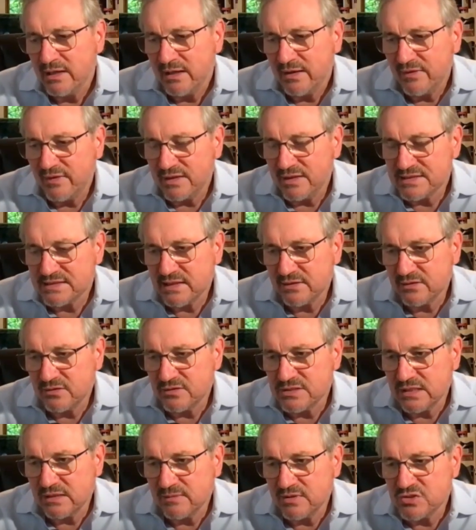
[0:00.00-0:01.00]
that said there's
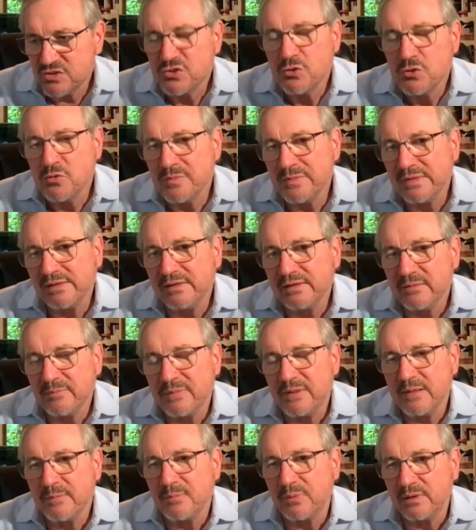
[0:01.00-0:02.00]
going to be 2 million
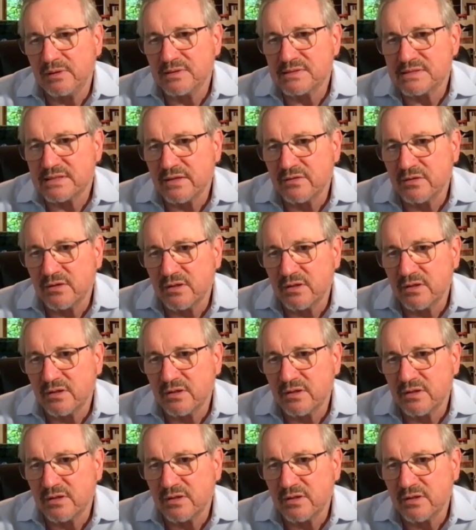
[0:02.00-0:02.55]
people in Southern